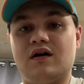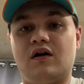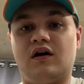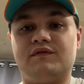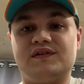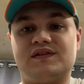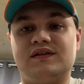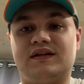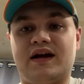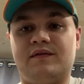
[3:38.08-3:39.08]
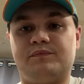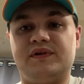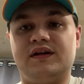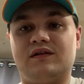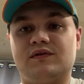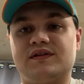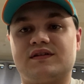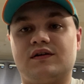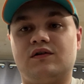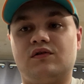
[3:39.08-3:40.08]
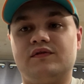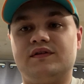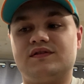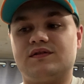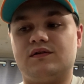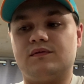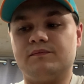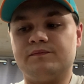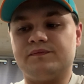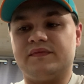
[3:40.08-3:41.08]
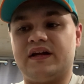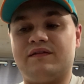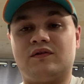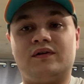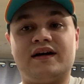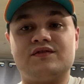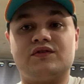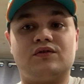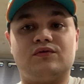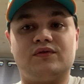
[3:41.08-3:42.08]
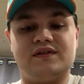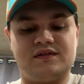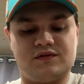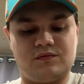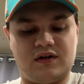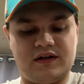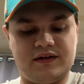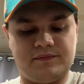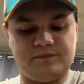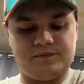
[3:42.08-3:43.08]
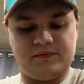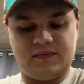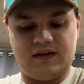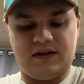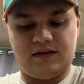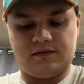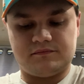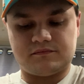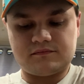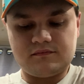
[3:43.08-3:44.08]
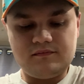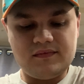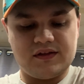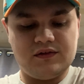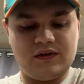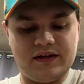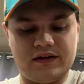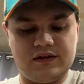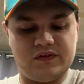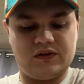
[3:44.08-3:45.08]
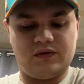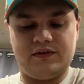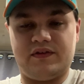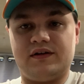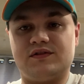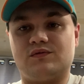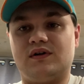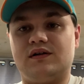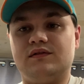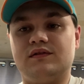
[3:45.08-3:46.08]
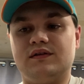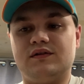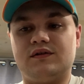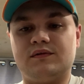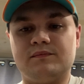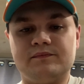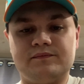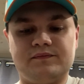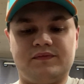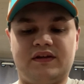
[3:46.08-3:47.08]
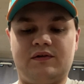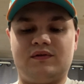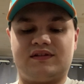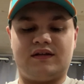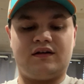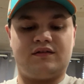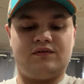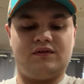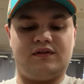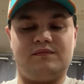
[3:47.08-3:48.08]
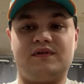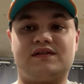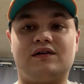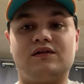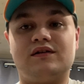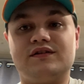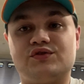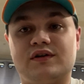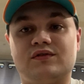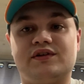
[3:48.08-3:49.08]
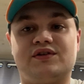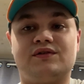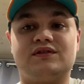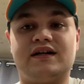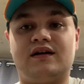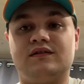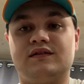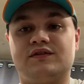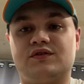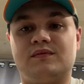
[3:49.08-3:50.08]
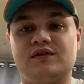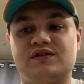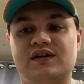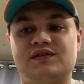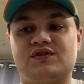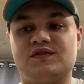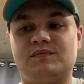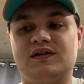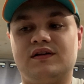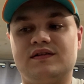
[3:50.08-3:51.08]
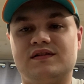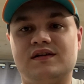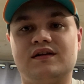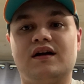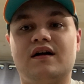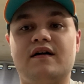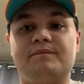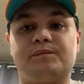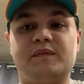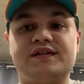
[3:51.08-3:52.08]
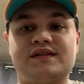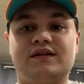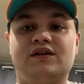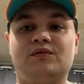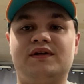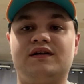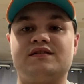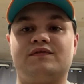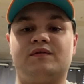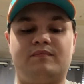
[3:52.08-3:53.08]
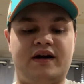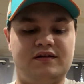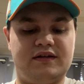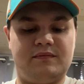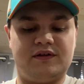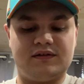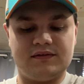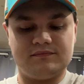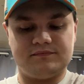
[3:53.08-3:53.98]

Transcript: obviously can't be at risk to COVID. So everyone has their own reasons why. And, I kind of agree with that as well. It would suck to really miss out on a generational talent like Jamar Chase just because he missed a year because of a pandemic.